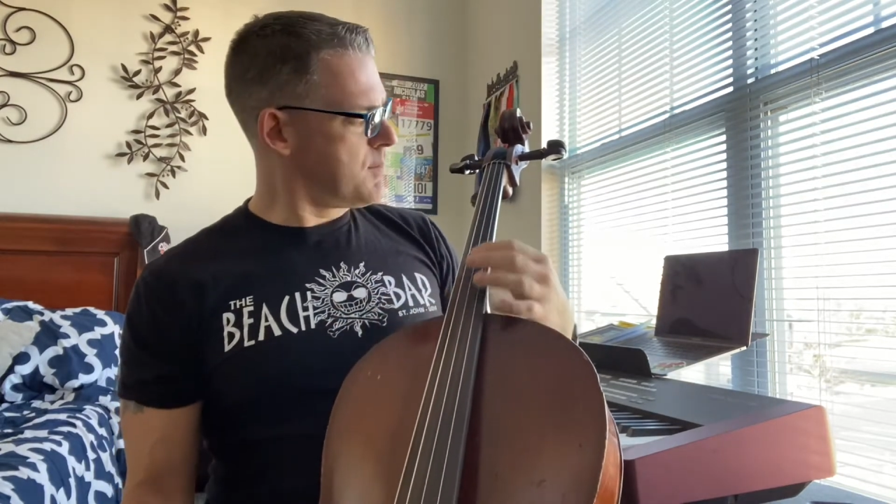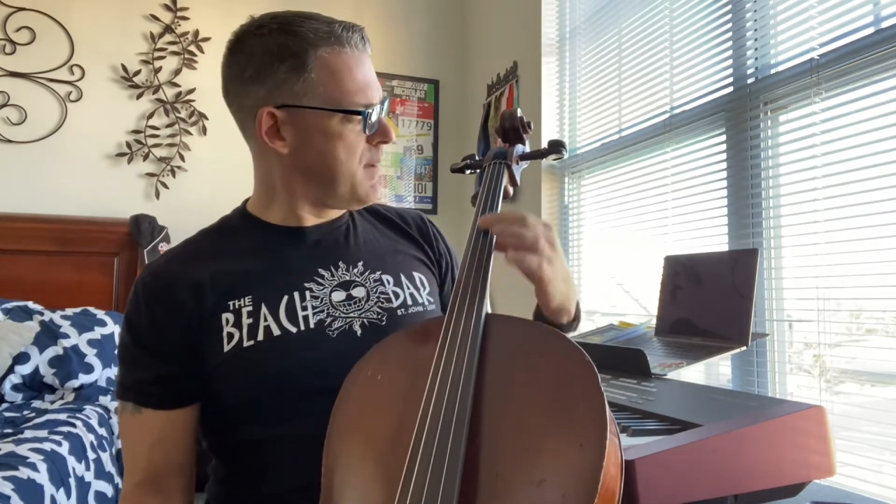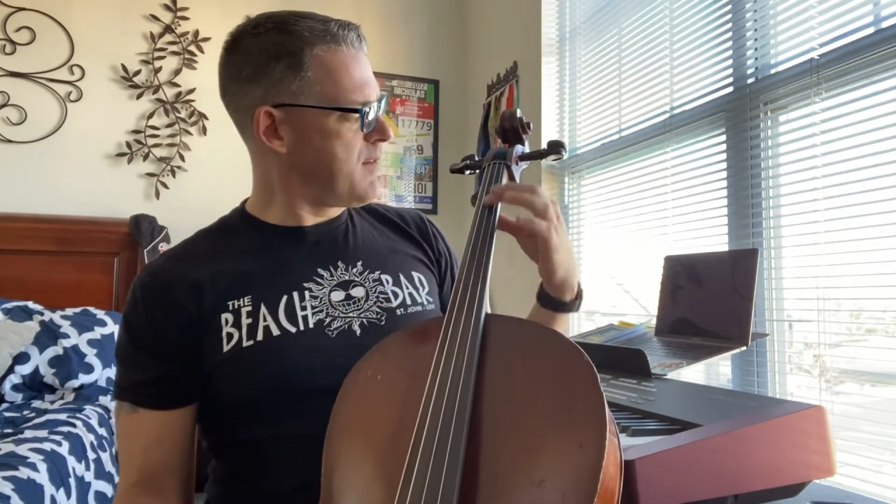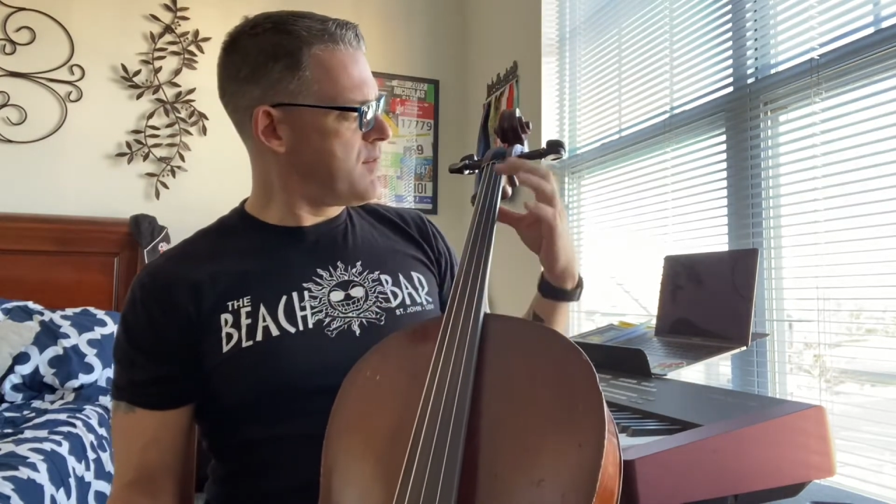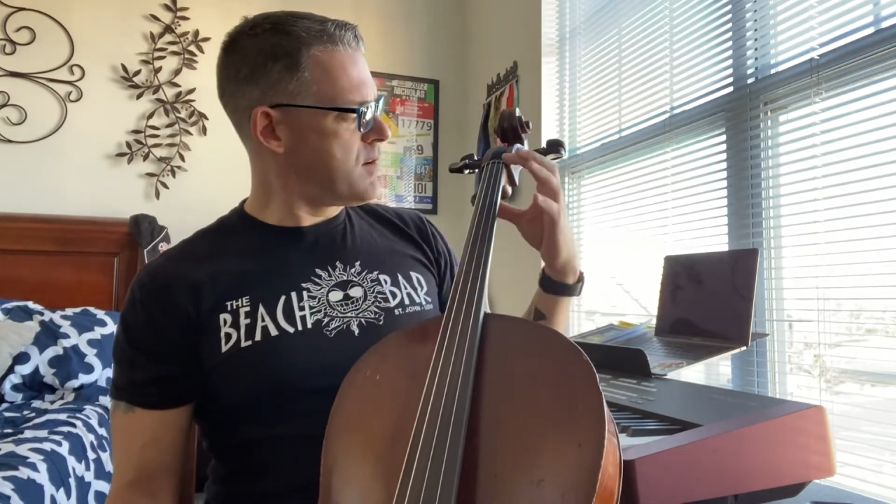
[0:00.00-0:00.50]
my
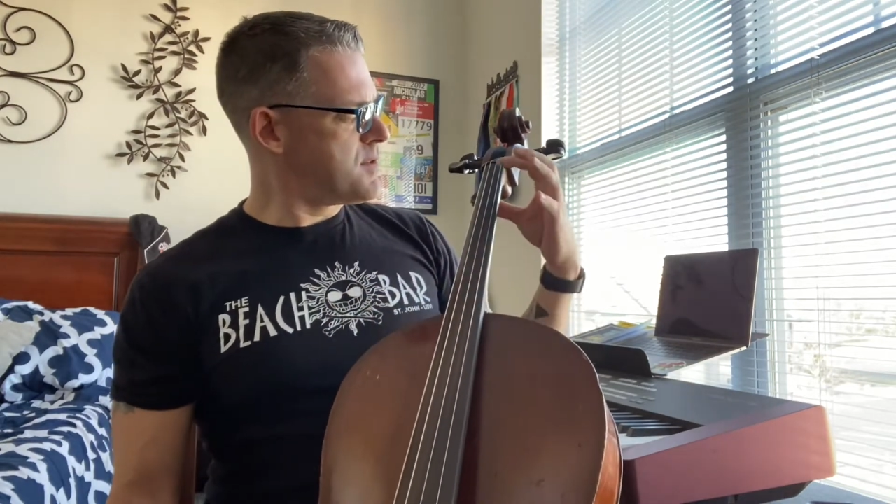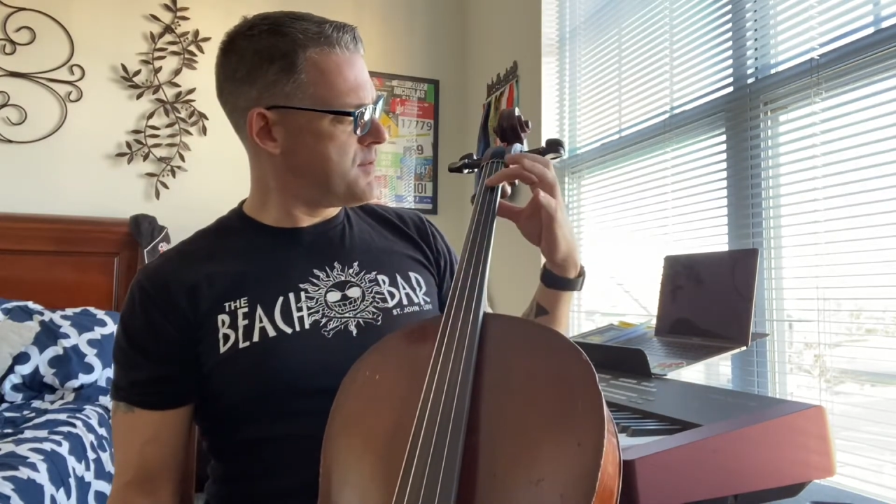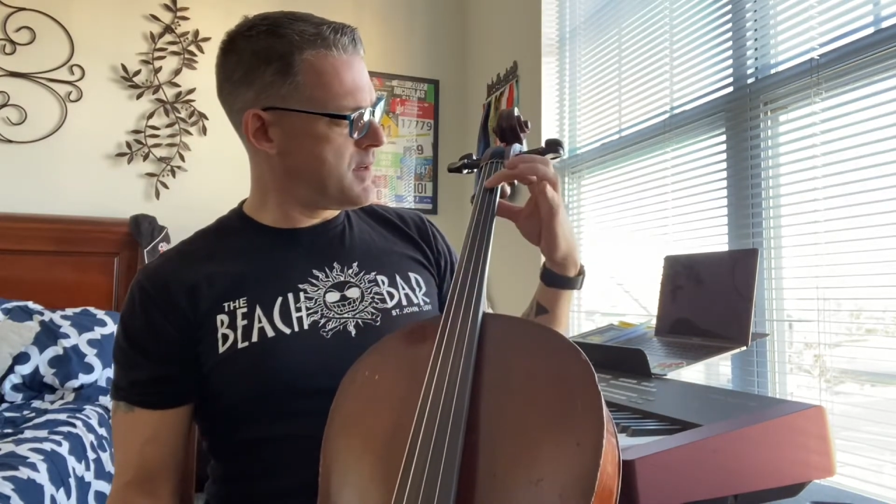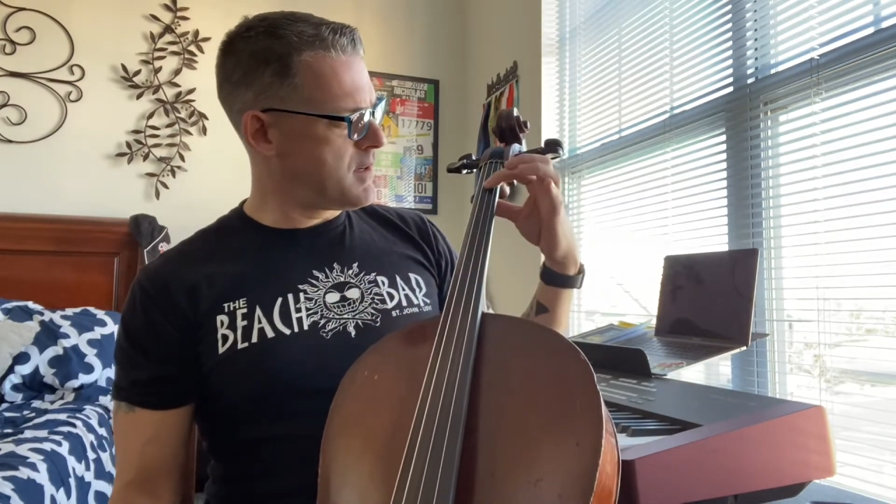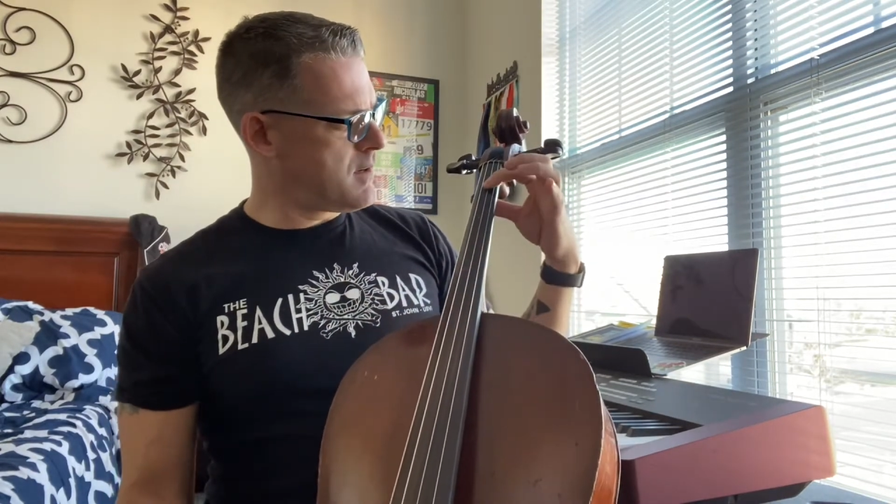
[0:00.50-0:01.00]
first
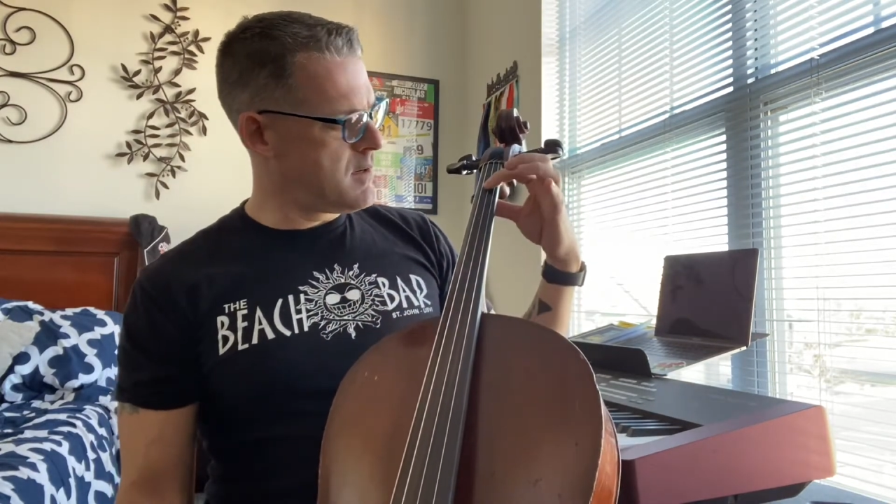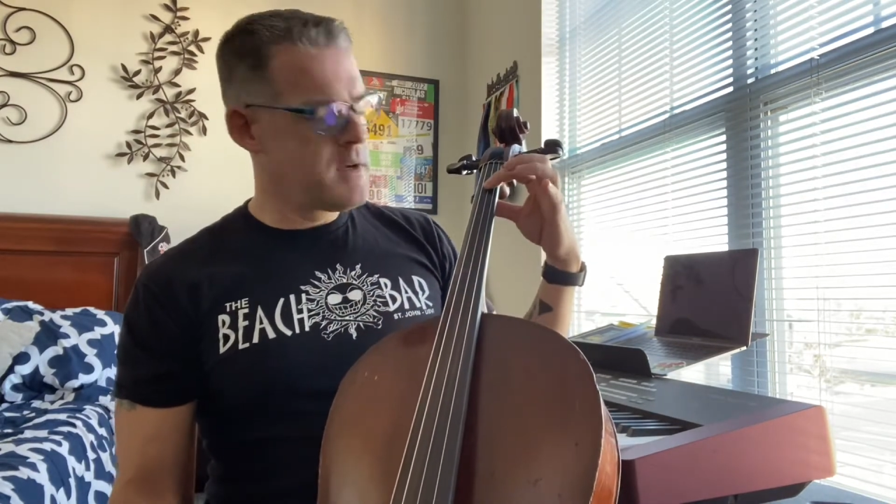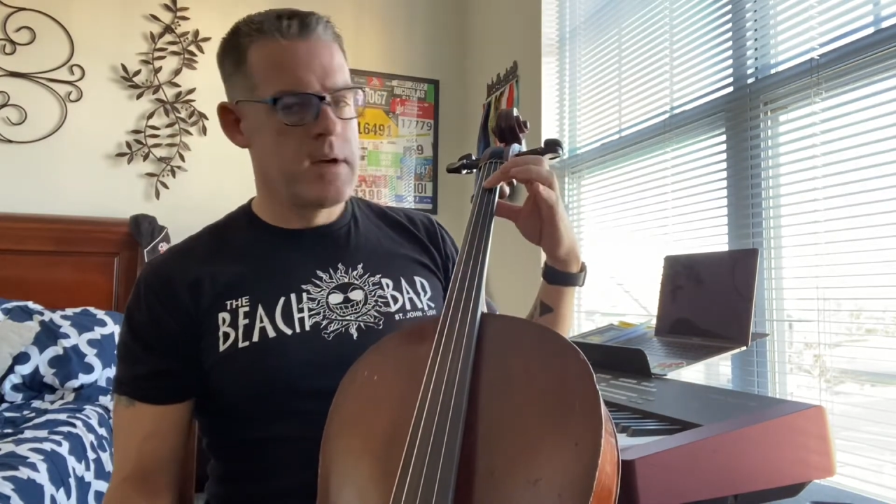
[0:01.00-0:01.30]
finger.